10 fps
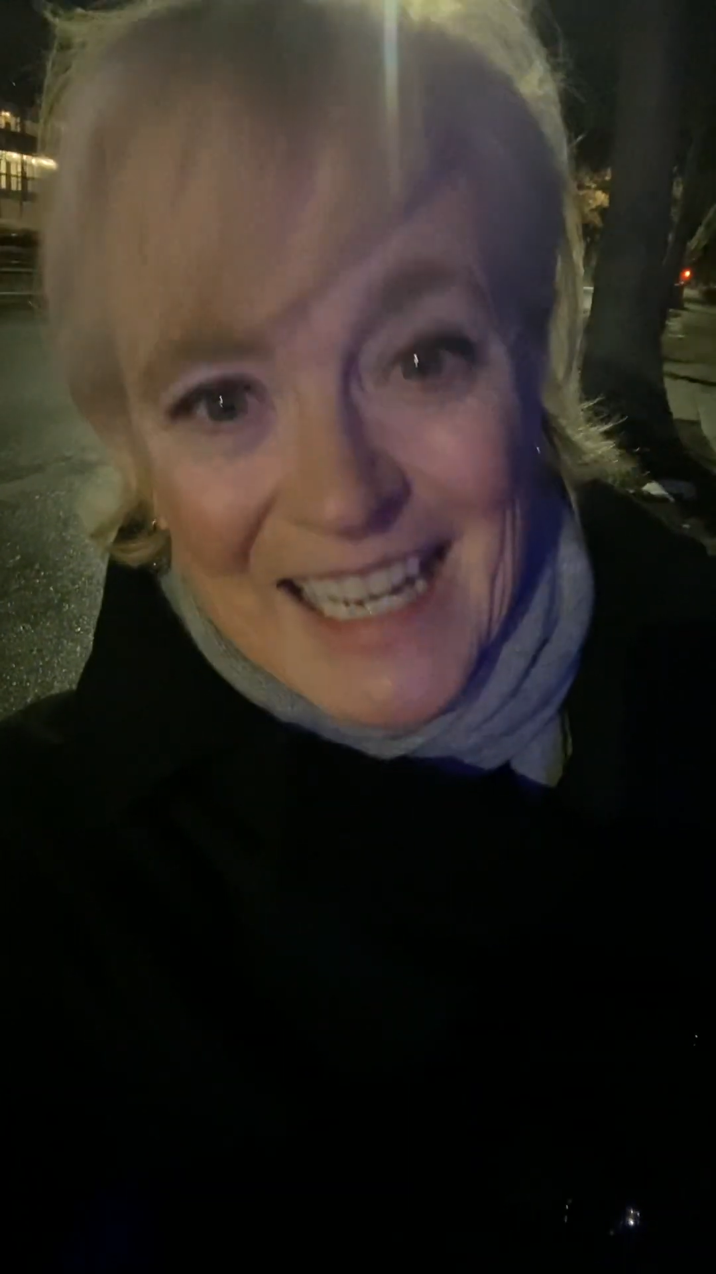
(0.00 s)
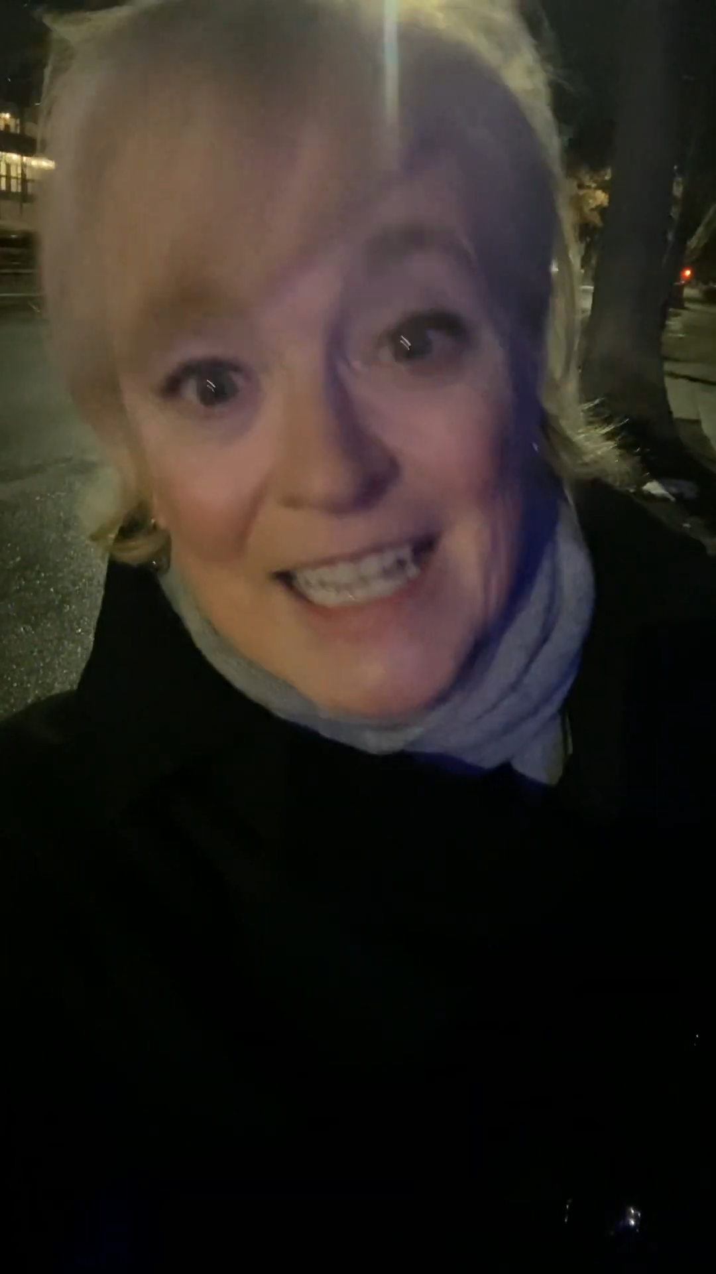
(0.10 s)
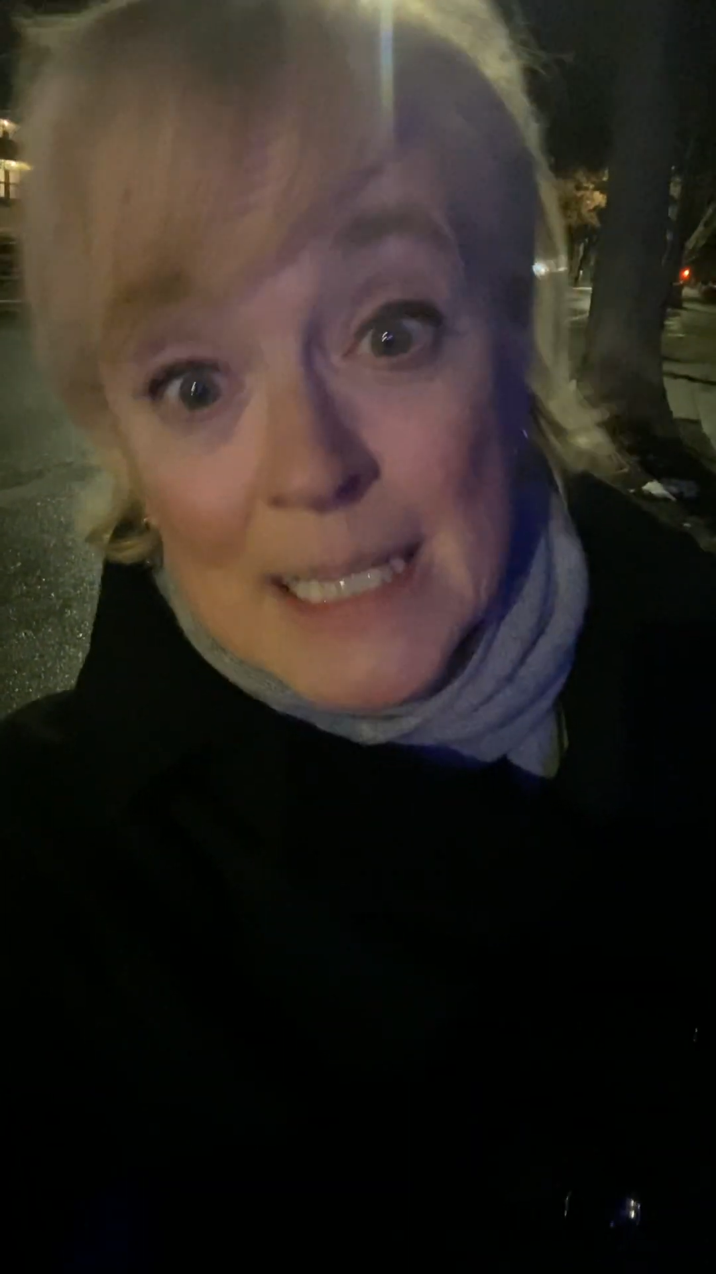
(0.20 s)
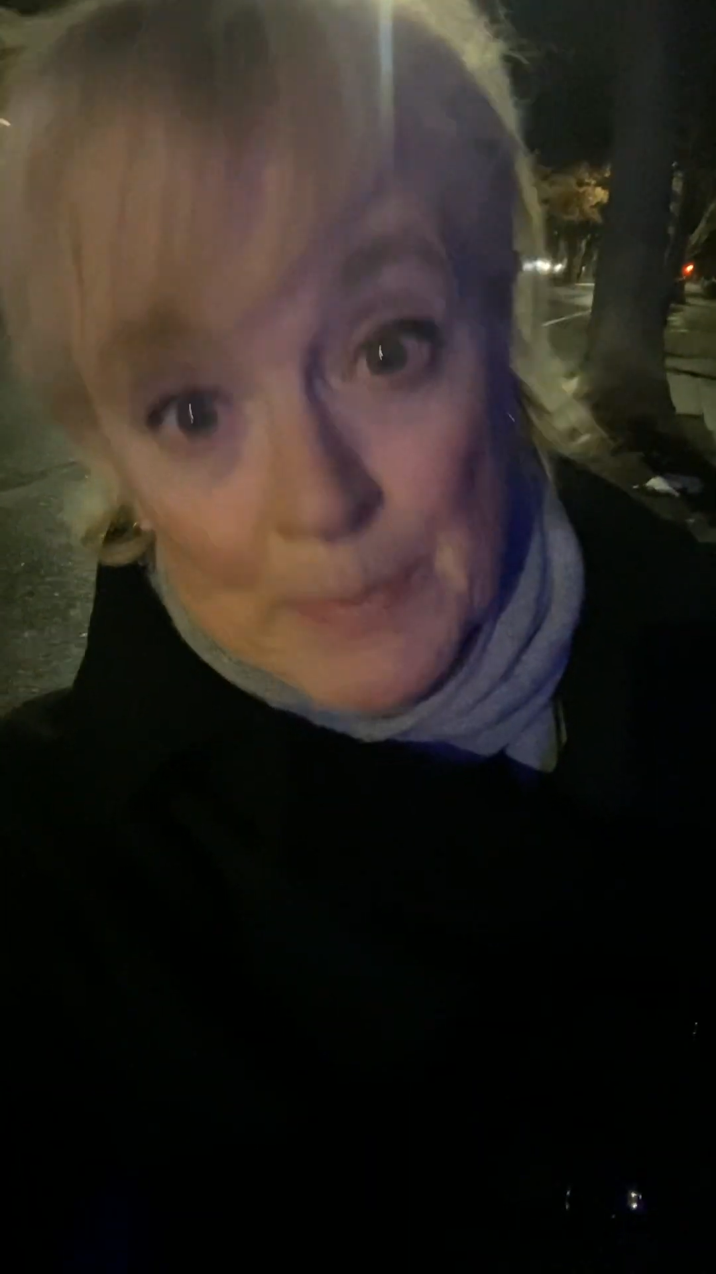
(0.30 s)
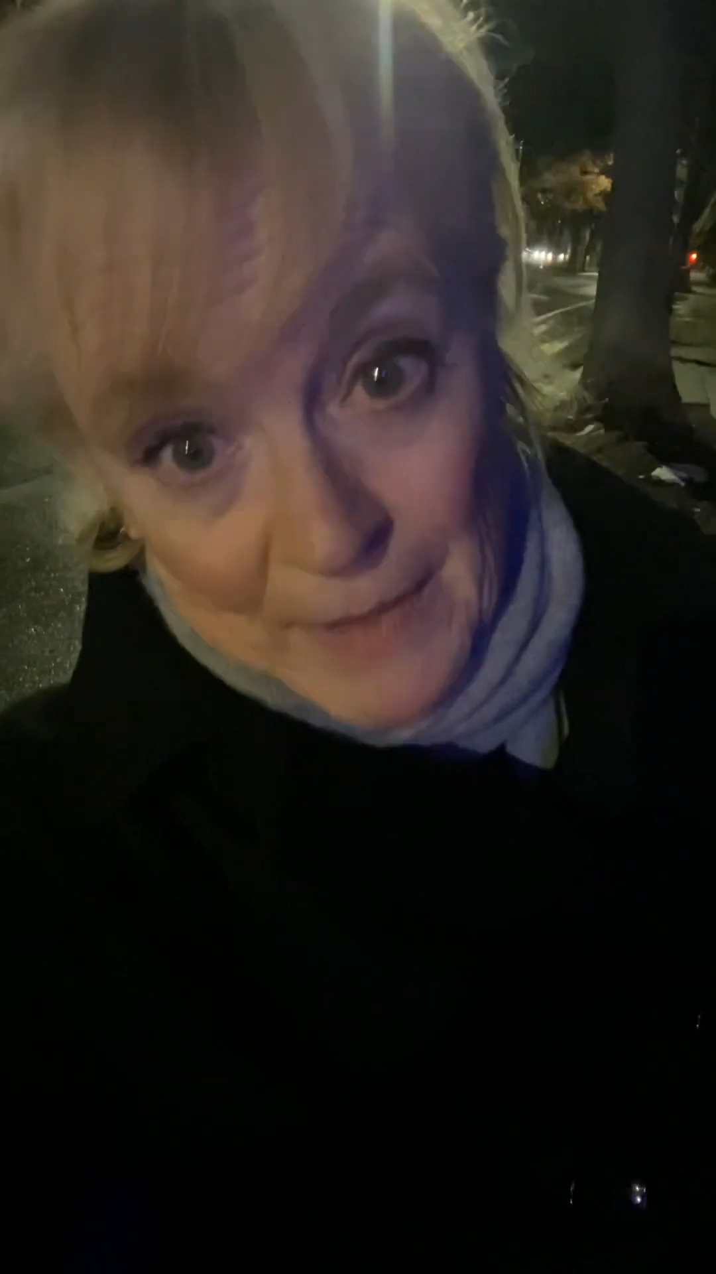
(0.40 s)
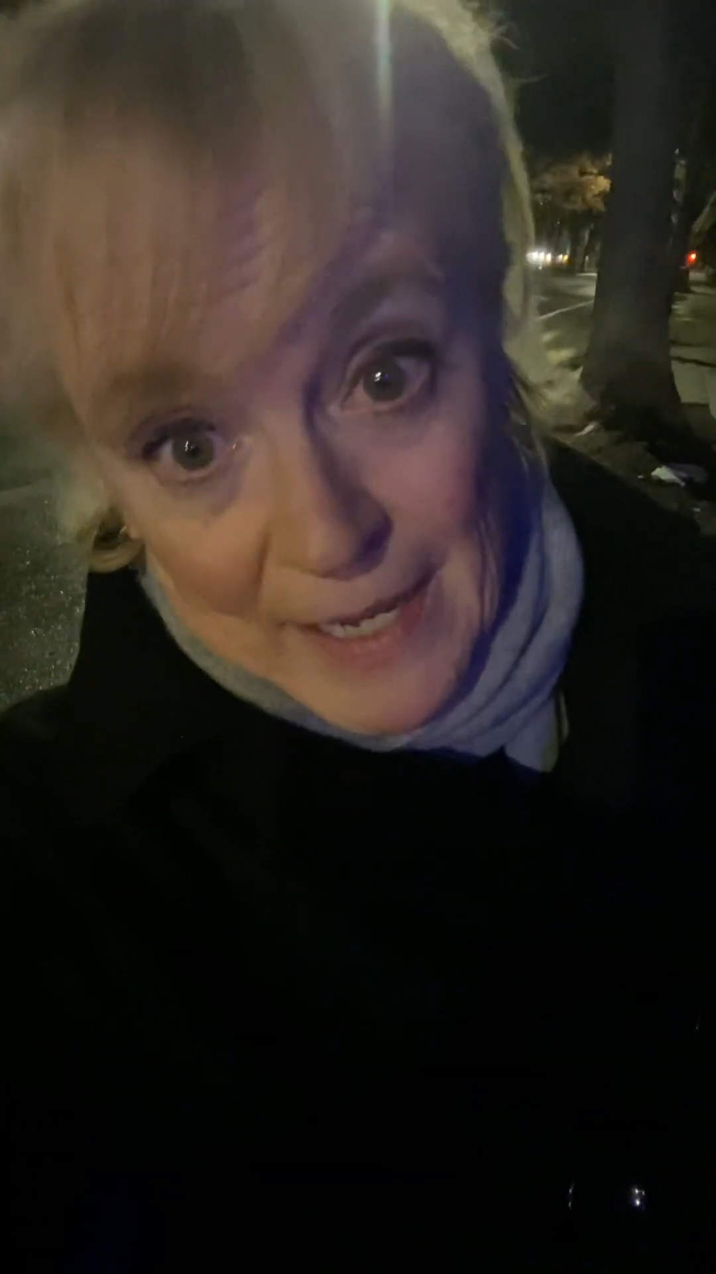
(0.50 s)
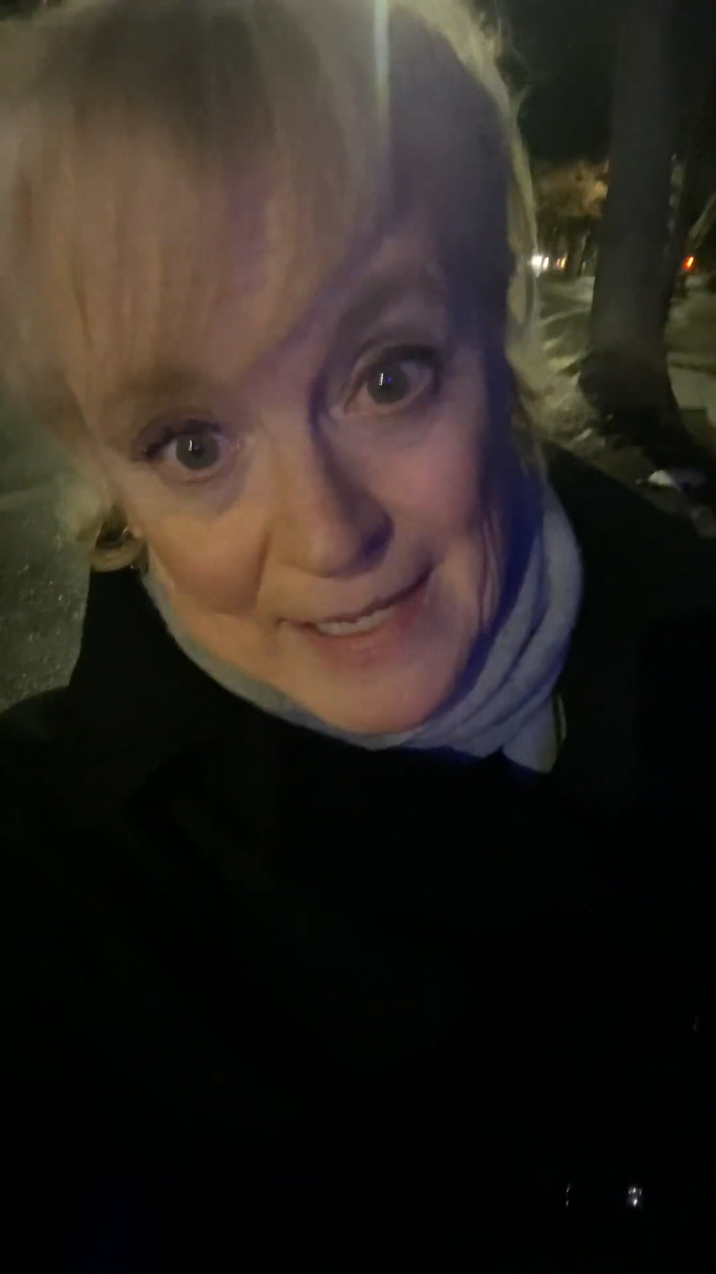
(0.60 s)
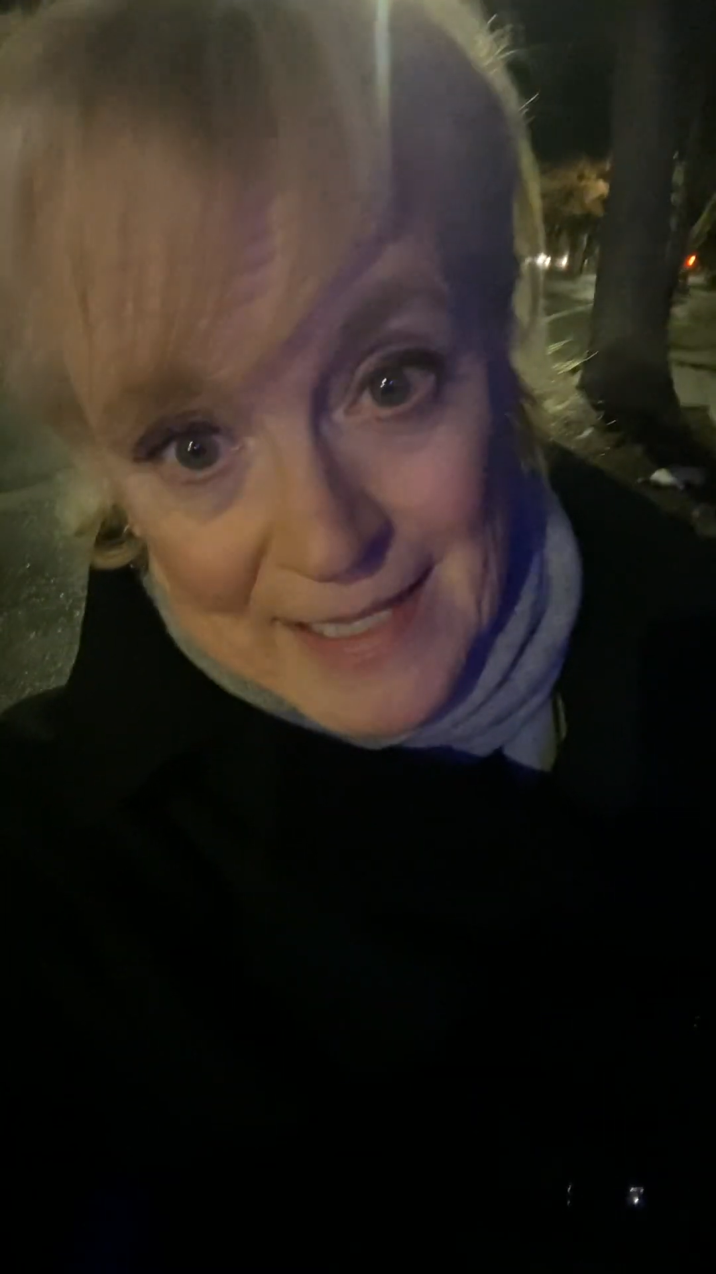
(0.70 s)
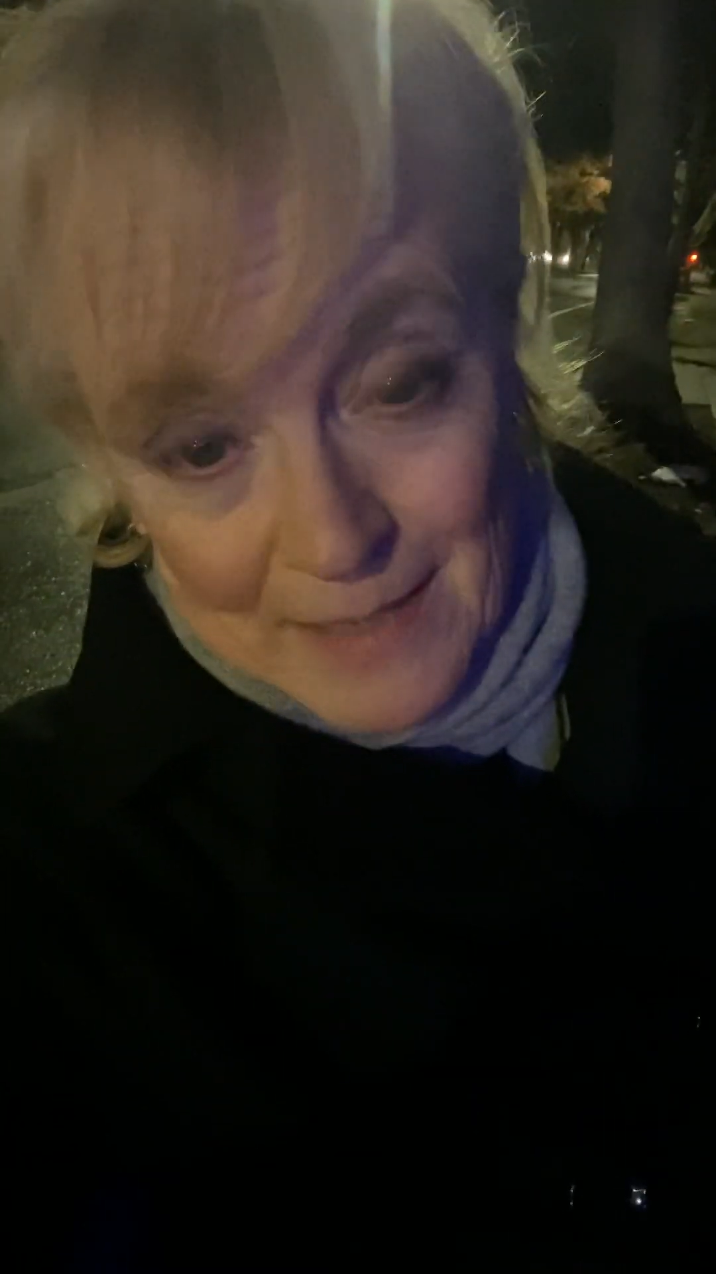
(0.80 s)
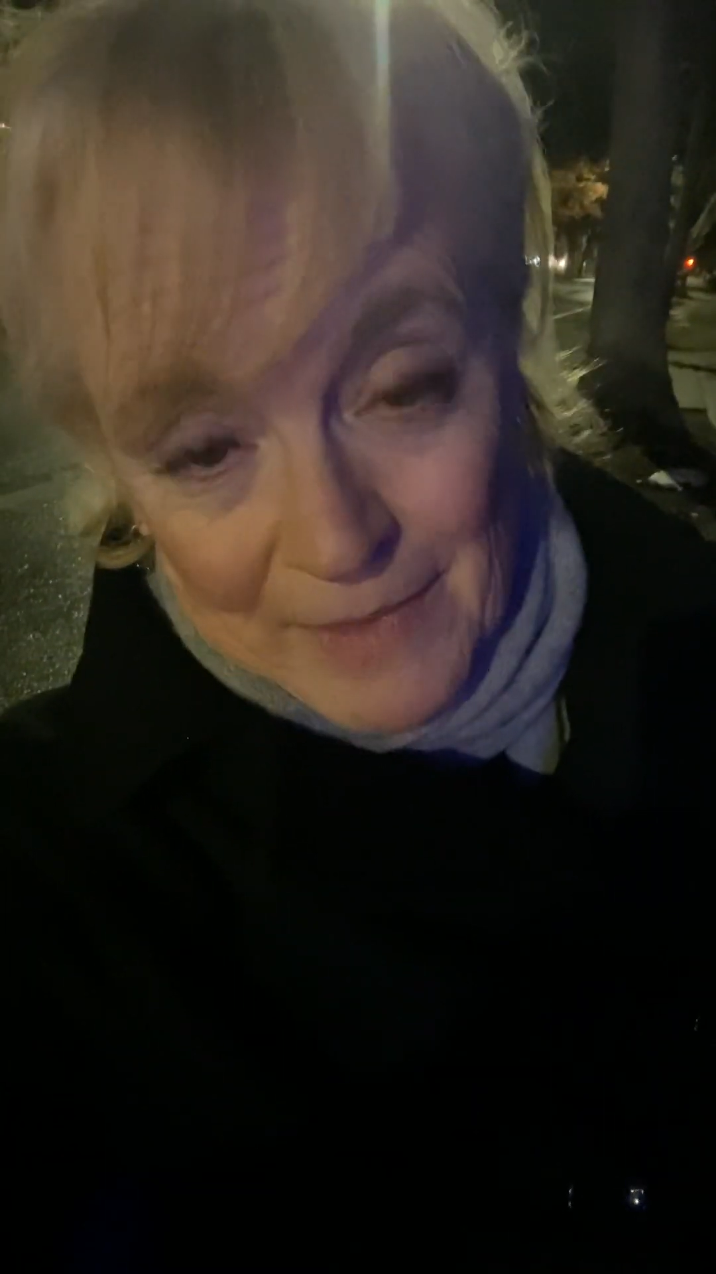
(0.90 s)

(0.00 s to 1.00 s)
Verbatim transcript: explain some